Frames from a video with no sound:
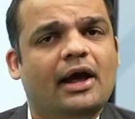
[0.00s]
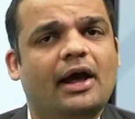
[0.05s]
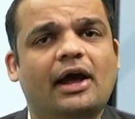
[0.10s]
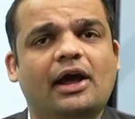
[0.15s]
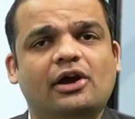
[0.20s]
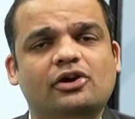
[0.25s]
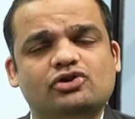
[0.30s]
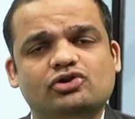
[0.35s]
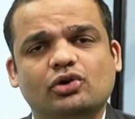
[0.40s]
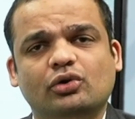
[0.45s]

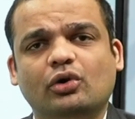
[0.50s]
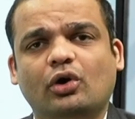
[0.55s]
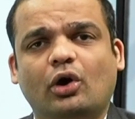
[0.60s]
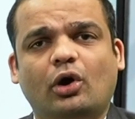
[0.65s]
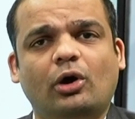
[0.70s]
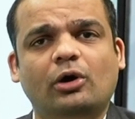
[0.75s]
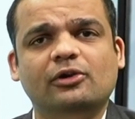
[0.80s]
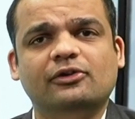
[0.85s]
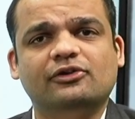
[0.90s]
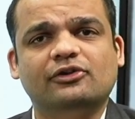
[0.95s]
Azure
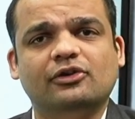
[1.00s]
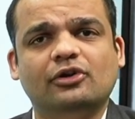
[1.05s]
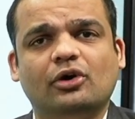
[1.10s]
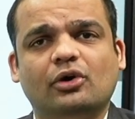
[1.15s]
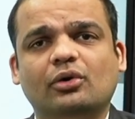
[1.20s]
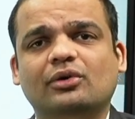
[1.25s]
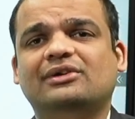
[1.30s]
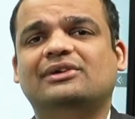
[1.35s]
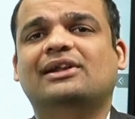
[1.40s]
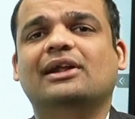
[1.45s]

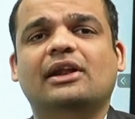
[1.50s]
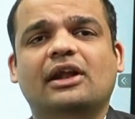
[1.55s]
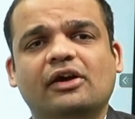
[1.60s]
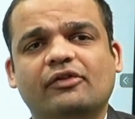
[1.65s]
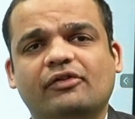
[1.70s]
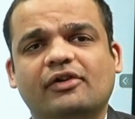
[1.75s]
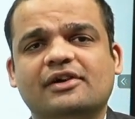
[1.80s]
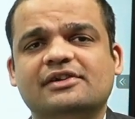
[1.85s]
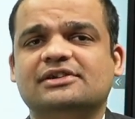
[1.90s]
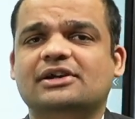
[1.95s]
also
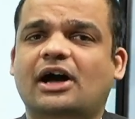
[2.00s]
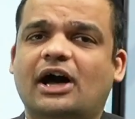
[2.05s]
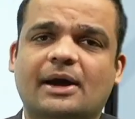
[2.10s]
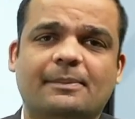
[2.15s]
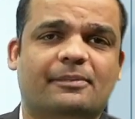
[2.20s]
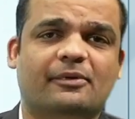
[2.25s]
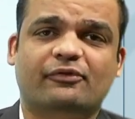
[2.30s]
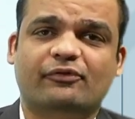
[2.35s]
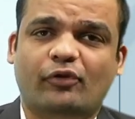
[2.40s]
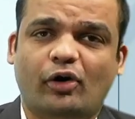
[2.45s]
delivers high
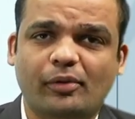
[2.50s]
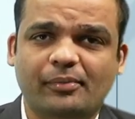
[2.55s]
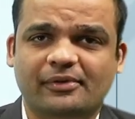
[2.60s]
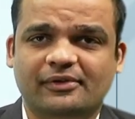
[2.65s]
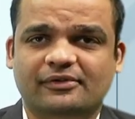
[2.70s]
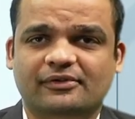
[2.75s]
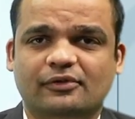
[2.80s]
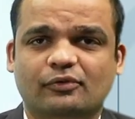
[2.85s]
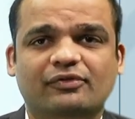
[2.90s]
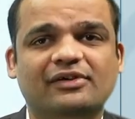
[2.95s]

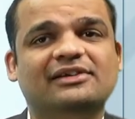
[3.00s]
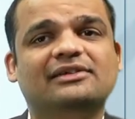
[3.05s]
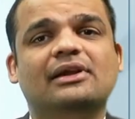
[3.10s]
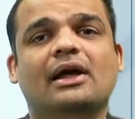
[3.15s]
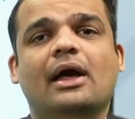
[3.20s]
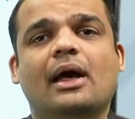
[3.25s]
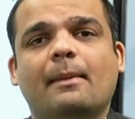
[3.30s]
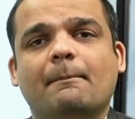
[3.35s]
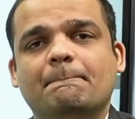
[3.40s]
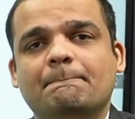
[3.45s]
performance with
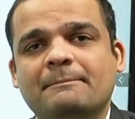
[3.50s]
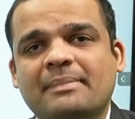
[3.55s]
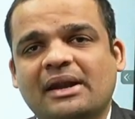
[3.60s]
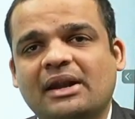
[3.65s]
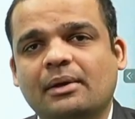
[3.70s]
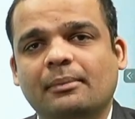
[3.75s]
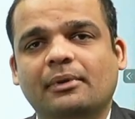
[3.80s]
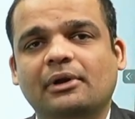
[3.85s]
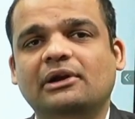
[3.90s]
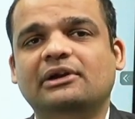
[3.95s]

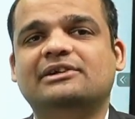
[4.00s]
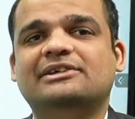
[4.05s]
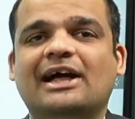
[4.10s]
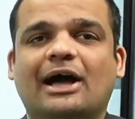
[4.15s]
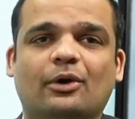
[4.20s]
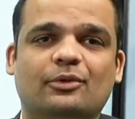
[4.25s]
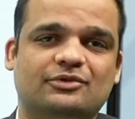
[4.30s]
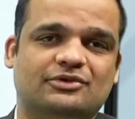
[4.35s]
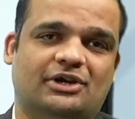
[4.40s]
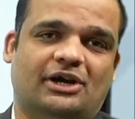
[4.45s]
minimal
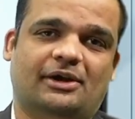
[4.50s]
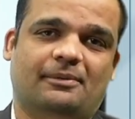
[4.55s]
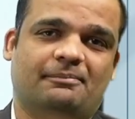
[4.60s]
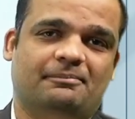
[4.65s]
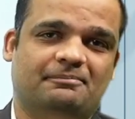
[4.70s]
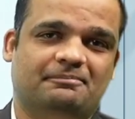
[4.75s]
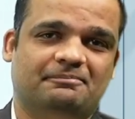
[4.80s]
downtime.